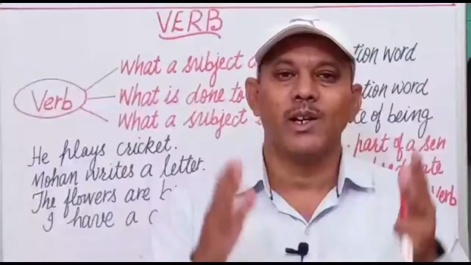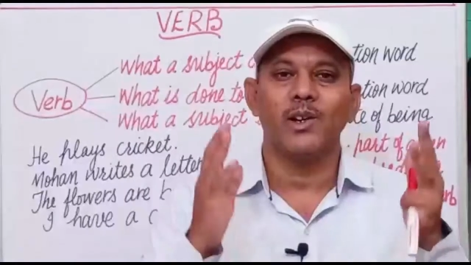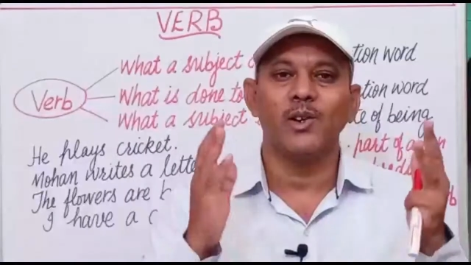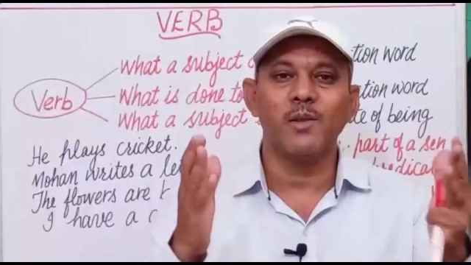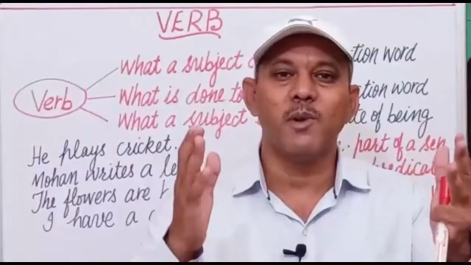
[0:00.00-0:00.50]

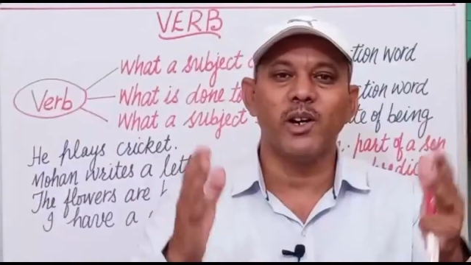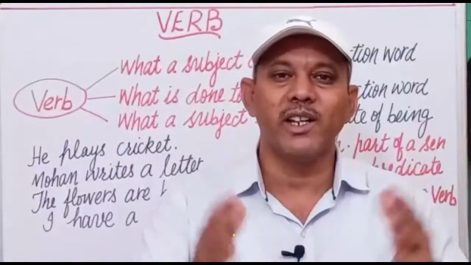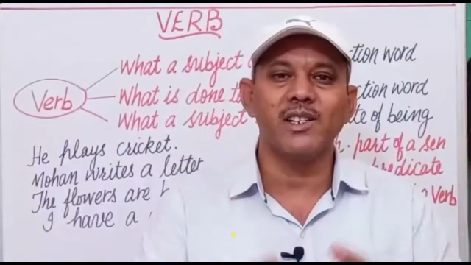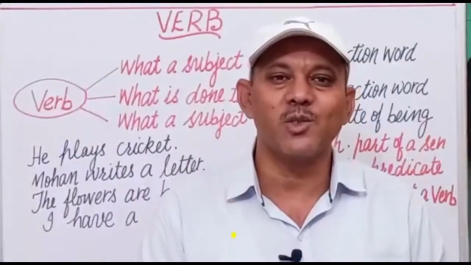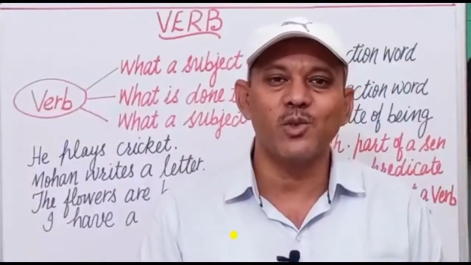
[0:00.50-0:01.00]
Good morning,
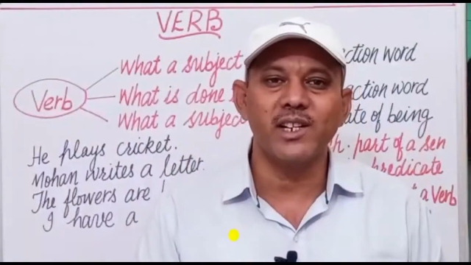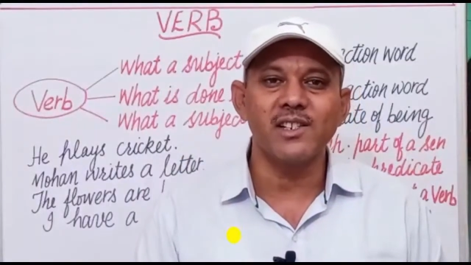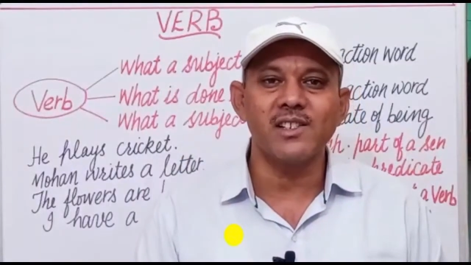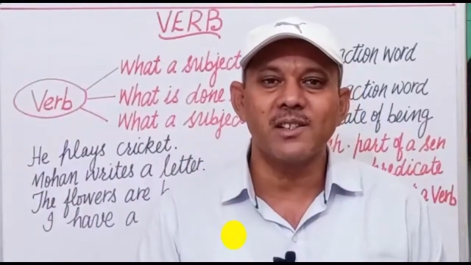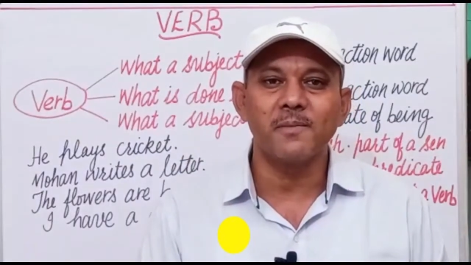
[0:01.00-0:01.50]

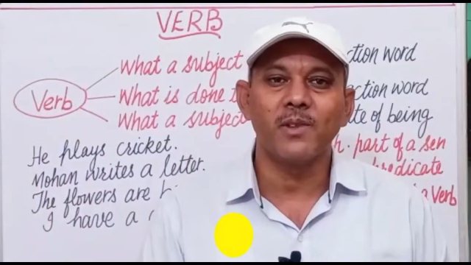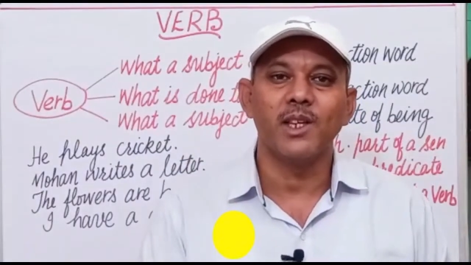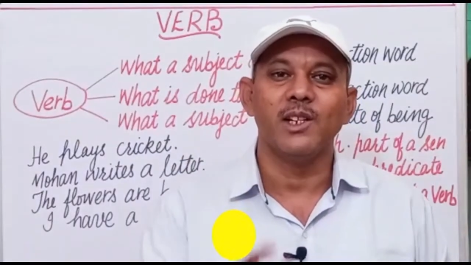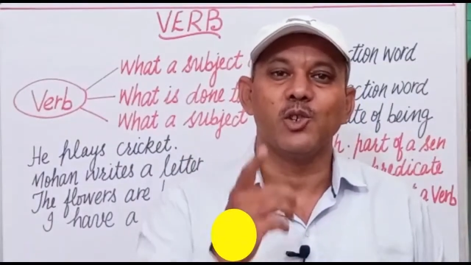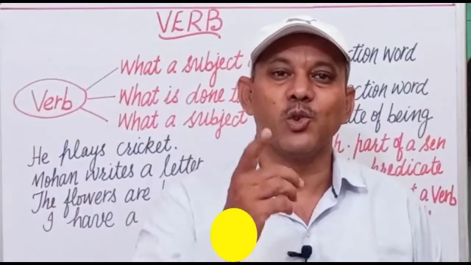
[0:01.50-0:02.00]
students.
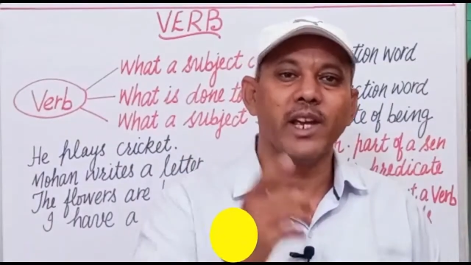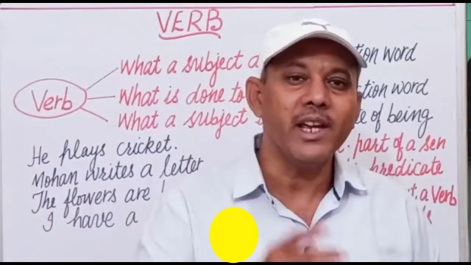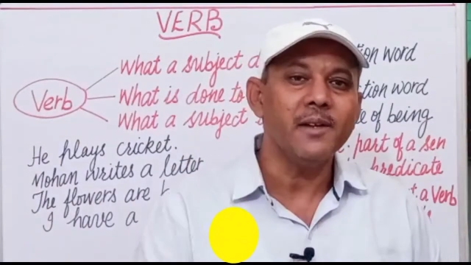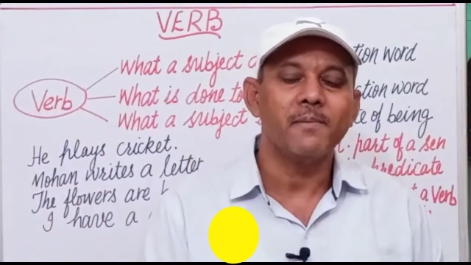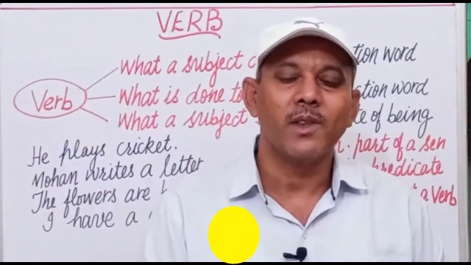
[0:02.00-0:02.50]

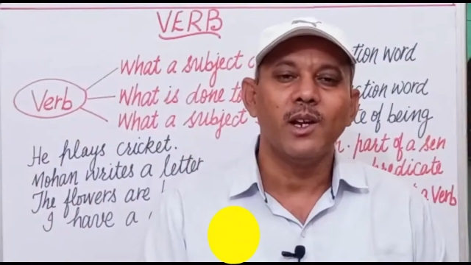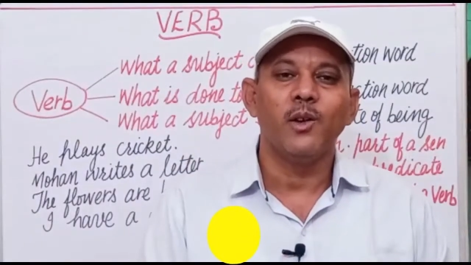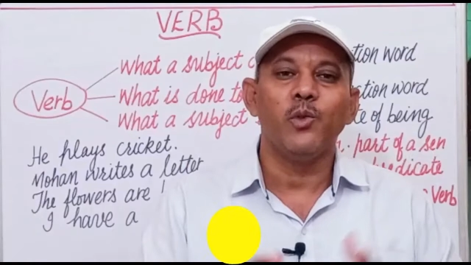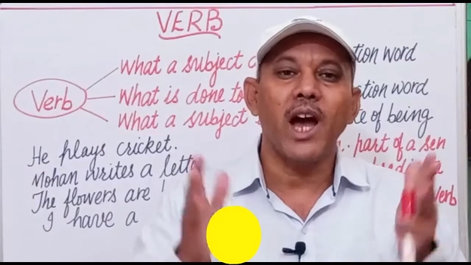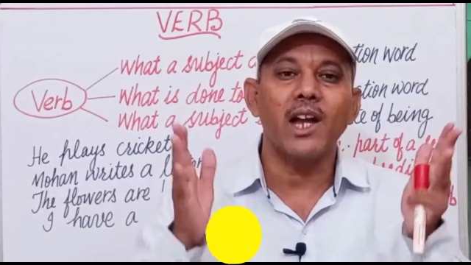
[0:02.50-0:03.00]
Today
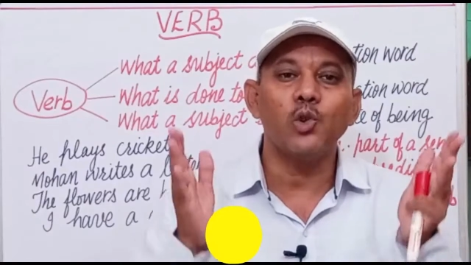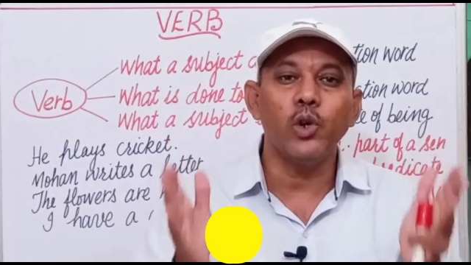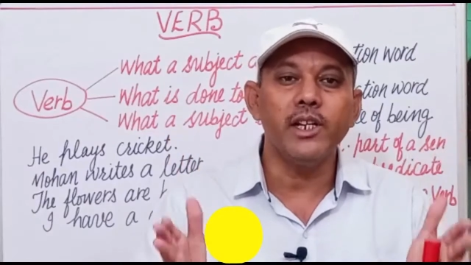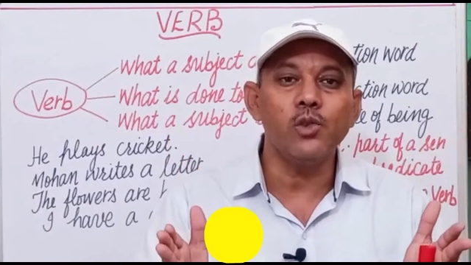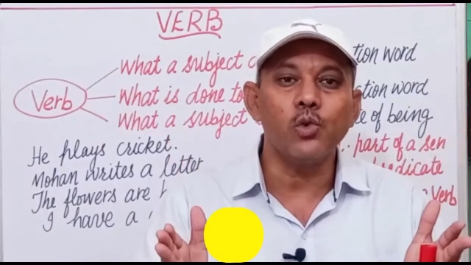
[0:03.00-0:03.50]
we are
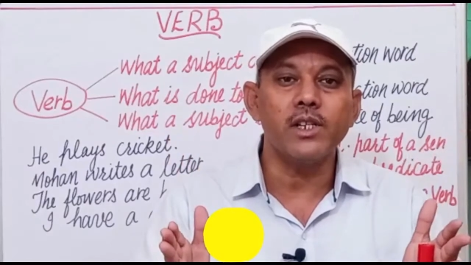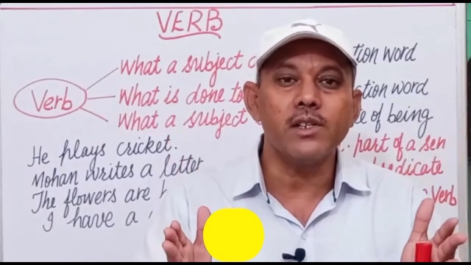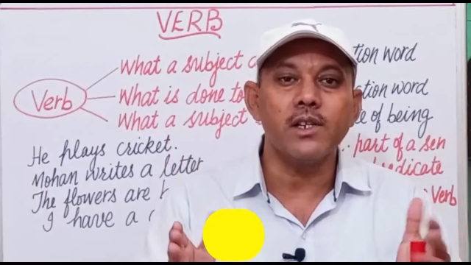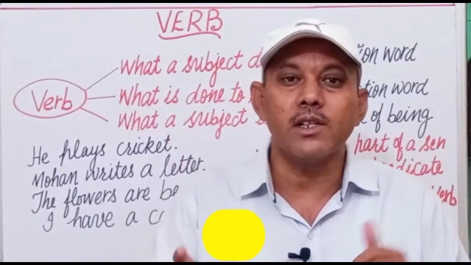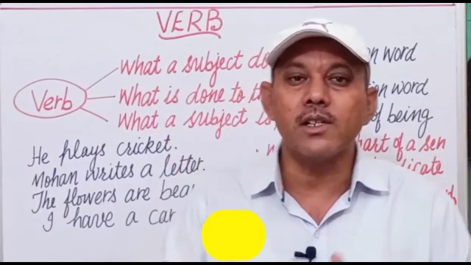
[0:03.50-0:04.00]
going to
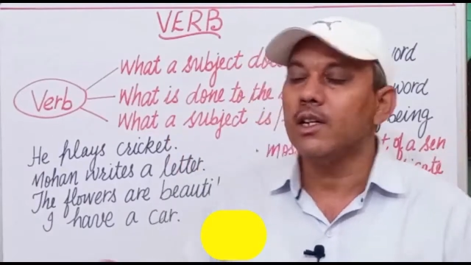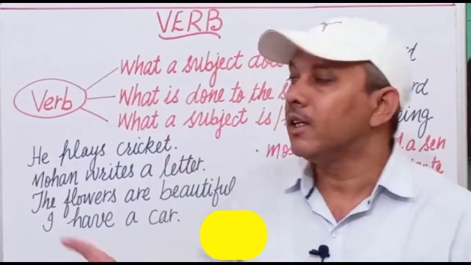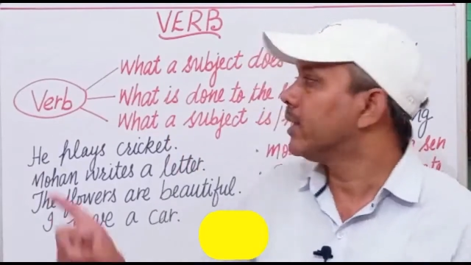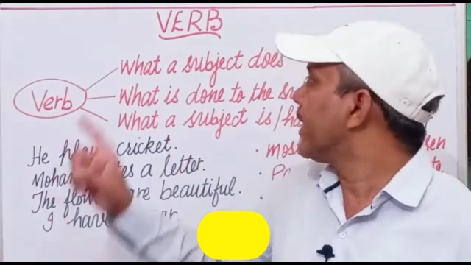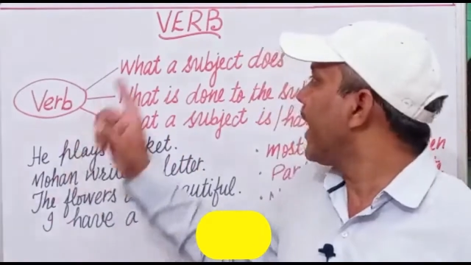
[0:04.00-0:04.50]
discuss
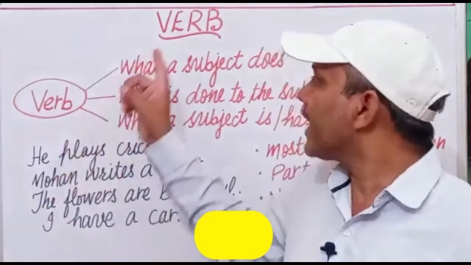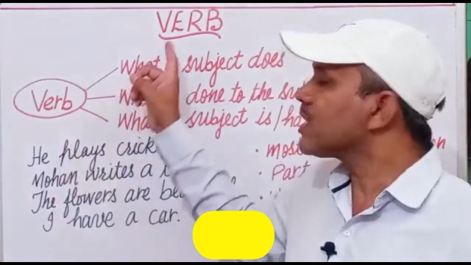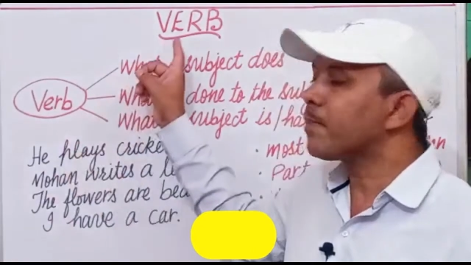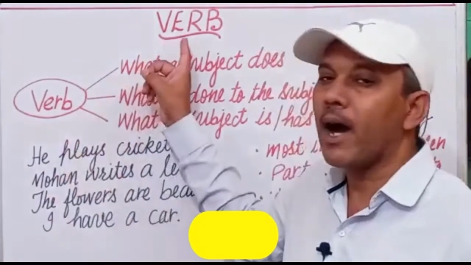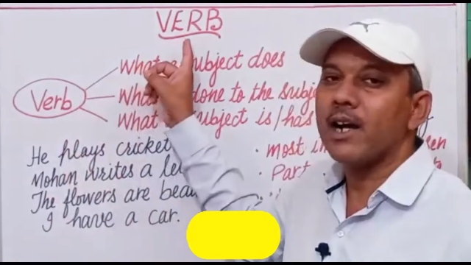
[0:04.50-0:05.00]
the
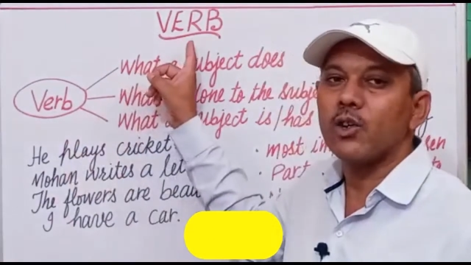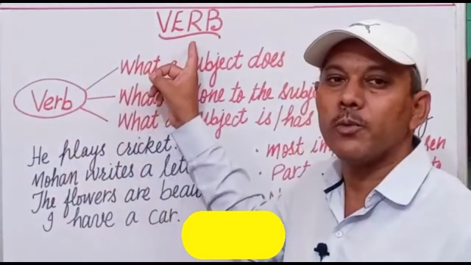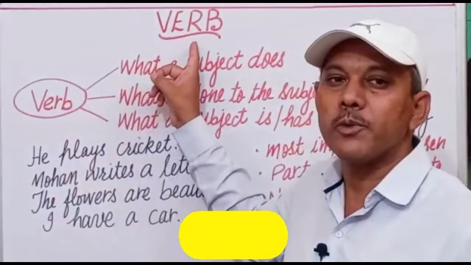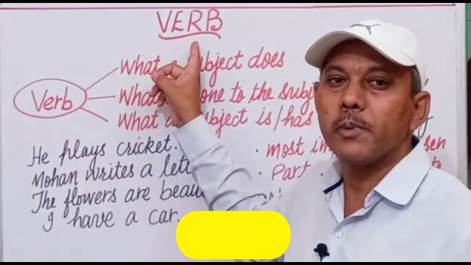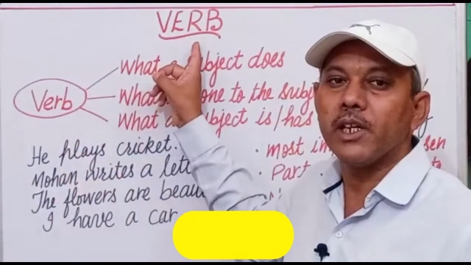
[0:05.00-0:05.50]
next part of
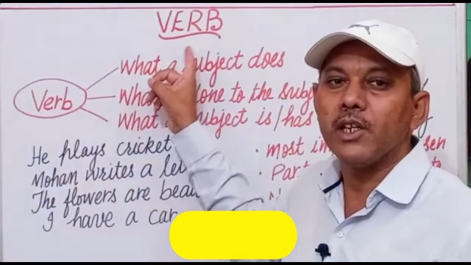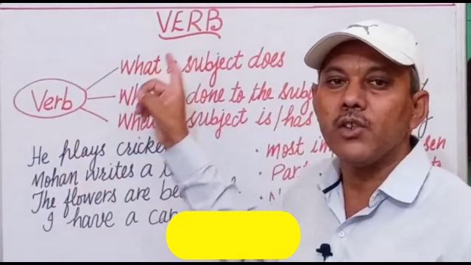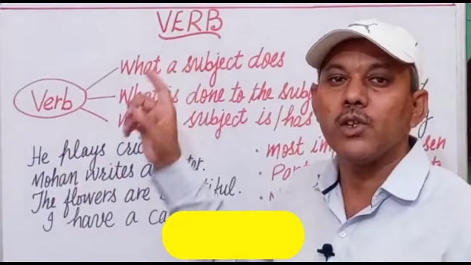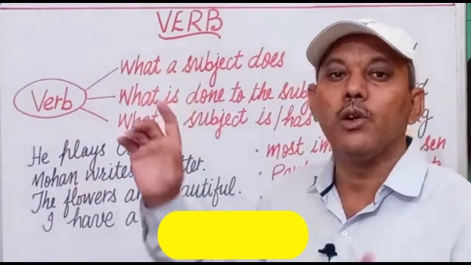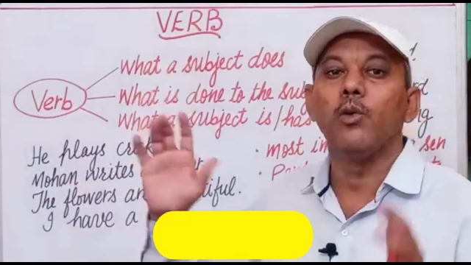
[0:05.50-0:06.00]
speech,
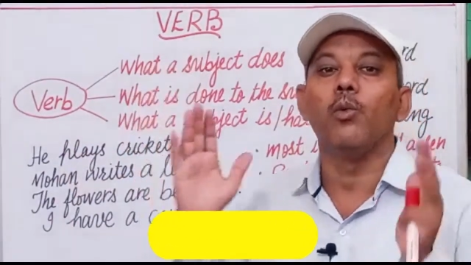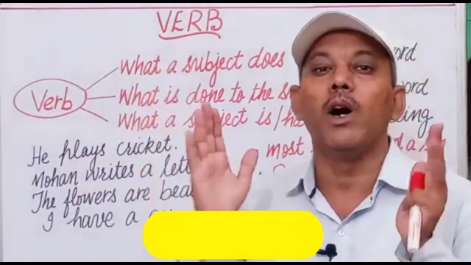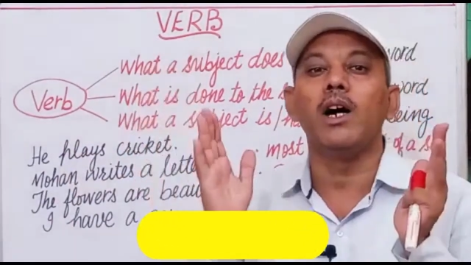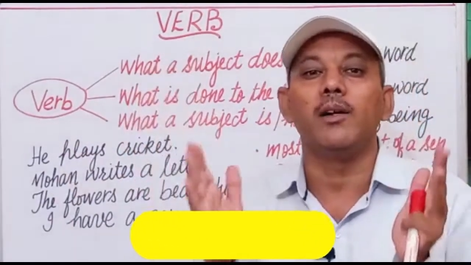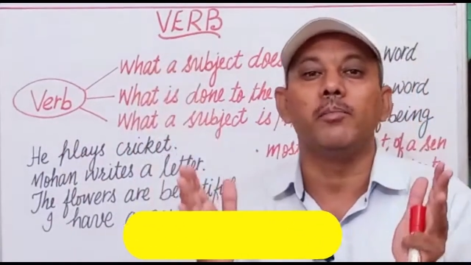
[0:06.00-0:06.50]

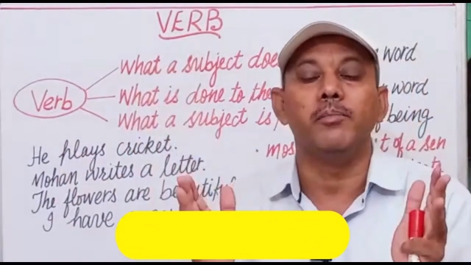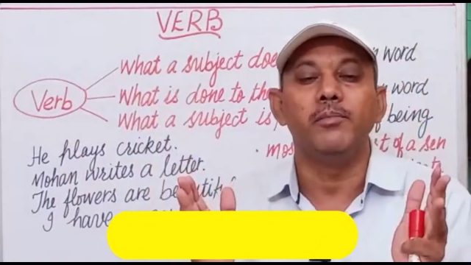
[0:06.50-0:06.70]
verb.